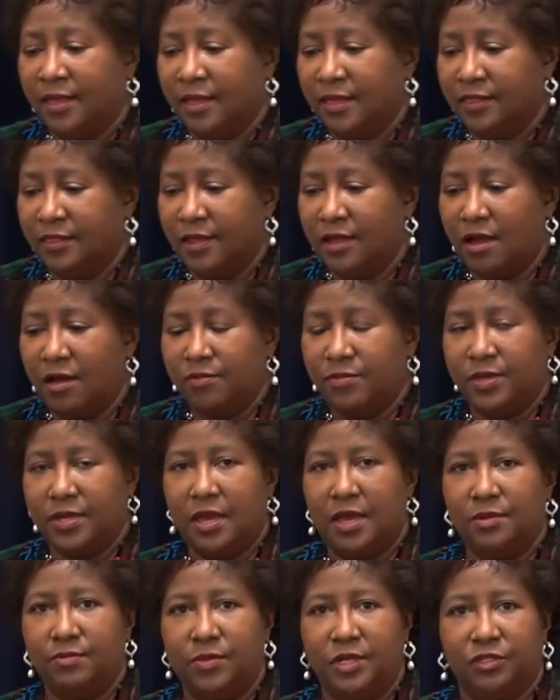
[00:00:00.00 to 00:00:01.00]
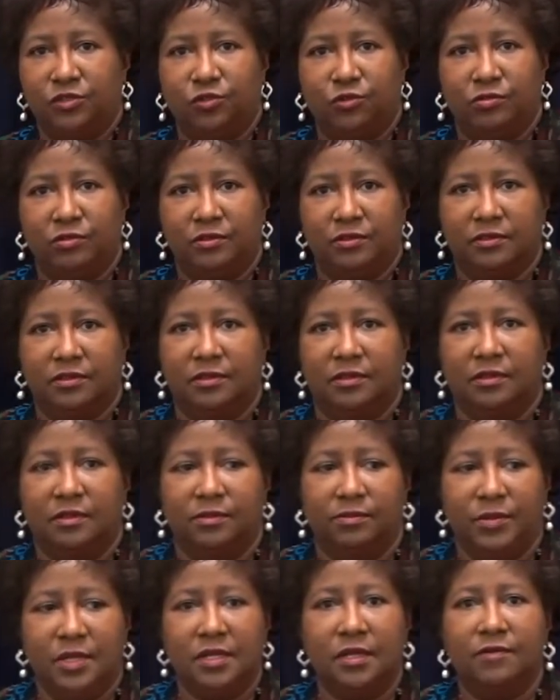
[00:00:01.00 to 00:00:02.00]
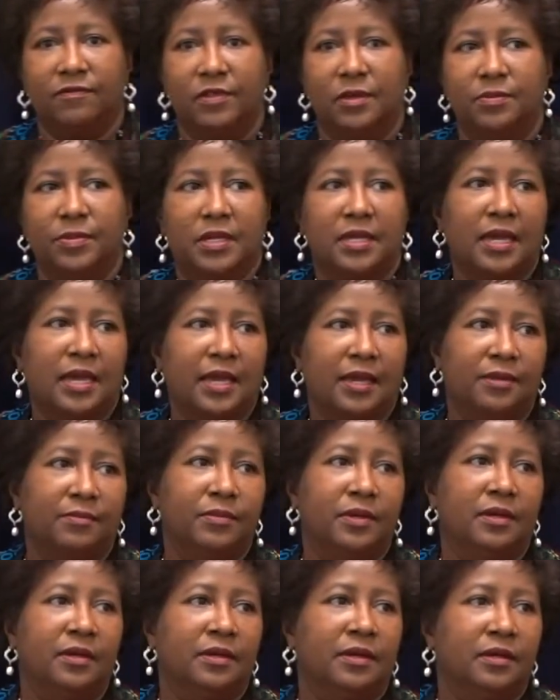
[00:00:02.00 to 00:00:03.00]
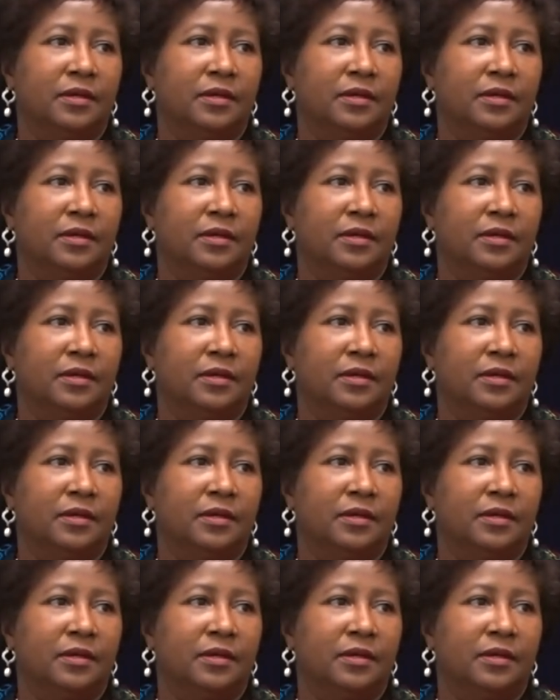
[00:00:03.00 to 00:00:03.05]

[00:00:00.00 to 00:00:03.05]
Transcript: they all became mentors. Many of them became